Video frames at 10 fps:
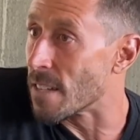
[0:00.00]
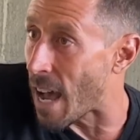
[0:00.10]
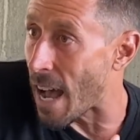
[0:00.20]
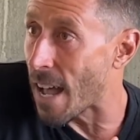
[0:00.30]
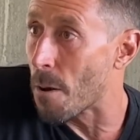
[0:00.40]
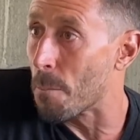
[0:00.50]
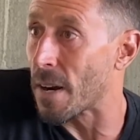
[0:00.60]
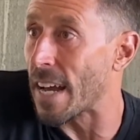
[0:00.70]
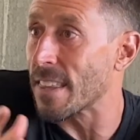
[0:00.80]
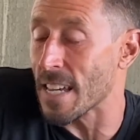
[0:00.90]
yeah.
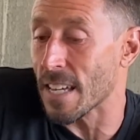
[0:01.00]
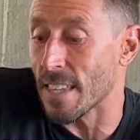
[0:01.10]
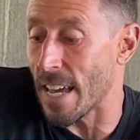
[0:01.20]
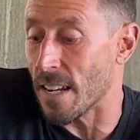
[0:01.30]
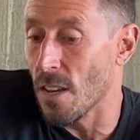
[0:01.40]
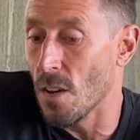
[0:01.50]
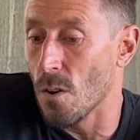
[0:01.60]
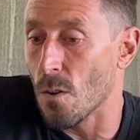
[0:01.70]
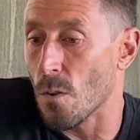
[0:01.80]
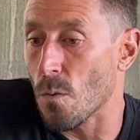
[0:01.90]
But I think that
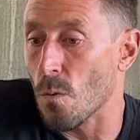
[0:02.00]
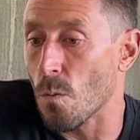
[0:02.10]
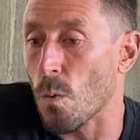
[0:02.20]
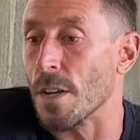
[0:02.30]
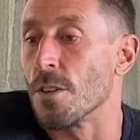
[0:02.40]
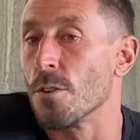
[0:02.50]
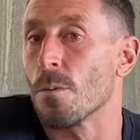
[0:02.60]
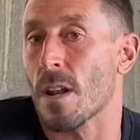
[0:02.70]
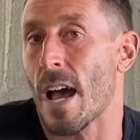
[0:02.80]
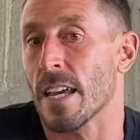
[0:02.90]
what
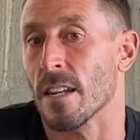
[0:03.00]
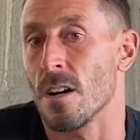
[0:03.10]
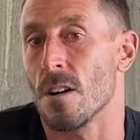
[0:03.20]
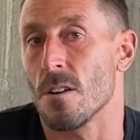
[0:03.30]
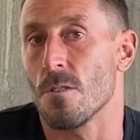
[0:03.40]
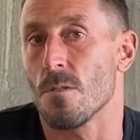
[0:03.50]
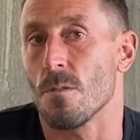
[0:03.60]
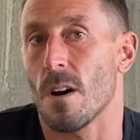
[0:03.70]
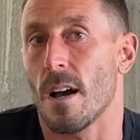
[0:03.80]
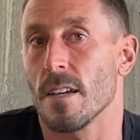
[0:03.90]
you and I
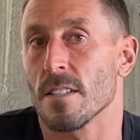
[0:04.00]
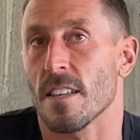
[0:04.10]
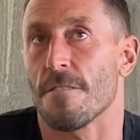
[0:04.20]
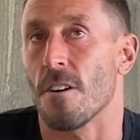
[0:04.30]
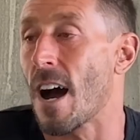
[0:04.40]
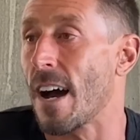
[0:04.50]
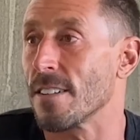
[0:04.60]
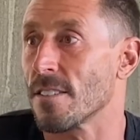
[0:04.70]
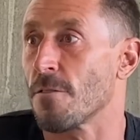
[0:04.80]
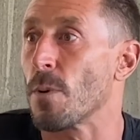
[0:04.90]
know is that for
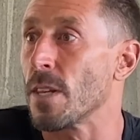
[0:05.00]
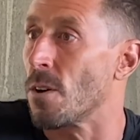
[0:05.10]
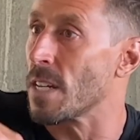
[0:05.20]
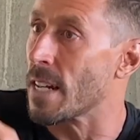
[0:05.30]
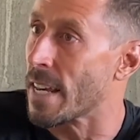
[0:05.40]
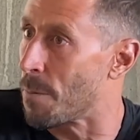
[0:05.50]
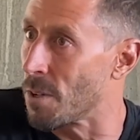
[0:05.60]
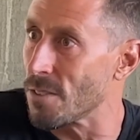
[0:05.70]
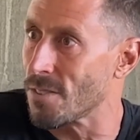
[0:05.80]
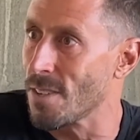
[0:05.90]
us, if we don't eat
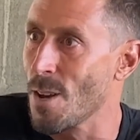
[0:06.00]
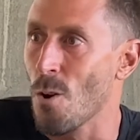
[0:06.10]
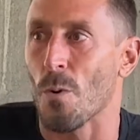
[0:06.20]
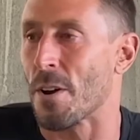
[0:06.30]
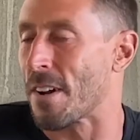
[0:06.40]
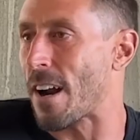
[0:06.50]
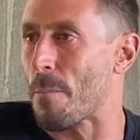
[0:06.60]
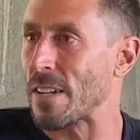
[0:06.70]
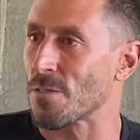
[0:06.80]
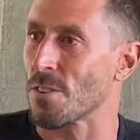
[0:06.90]
animals, we are not our
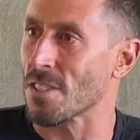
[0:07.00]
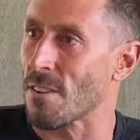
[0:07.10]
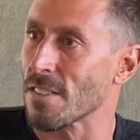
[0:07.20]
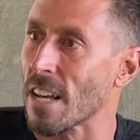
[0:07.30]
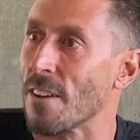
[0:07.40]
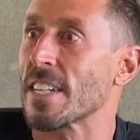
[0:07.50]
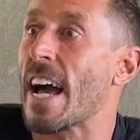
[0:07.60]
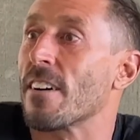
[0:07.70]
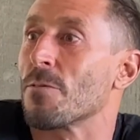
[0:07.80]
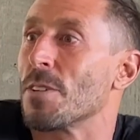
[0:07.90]
best version of ourselves. And
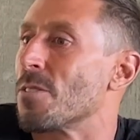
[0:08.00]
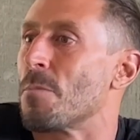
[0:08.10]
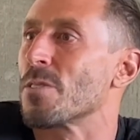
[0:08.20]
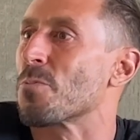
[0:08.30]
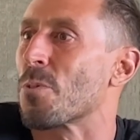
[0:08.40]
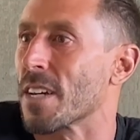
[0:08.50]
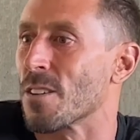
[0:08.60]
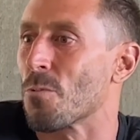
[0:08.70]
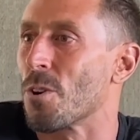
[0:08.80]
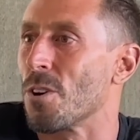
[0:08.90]
how can we do the most work in
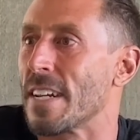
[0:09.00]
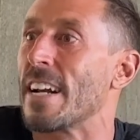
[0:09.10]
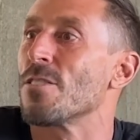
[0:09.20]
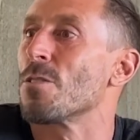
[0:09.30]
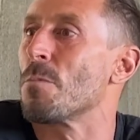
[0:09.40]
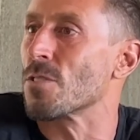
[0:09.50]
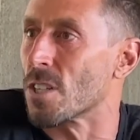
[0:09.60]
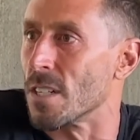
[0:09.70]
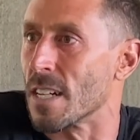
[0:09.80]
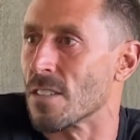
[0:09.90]
the world? And how do you do the most
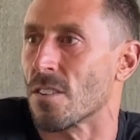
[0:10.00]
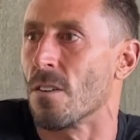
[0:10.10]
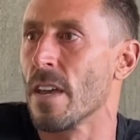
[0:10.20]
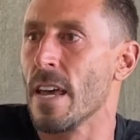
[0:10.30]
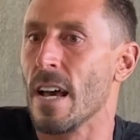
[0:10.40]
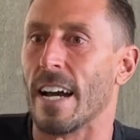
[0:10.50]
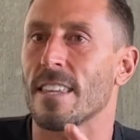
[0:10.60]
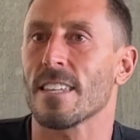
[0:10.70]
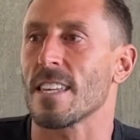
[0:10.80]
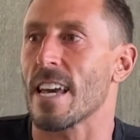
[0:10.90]
good? And so I
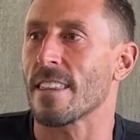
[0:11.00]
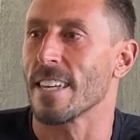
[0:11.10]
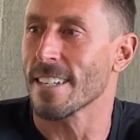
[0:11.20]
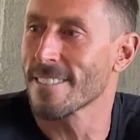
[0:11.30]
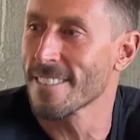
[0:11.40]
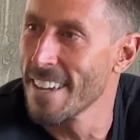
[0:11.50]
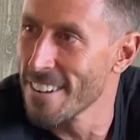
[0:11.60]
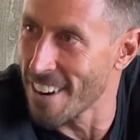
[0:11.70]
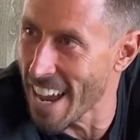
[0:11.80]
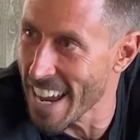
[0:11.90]
think the ethics,
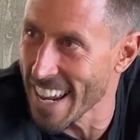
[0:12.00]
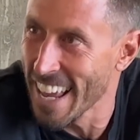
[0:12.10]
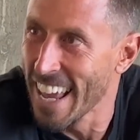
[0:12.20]
right?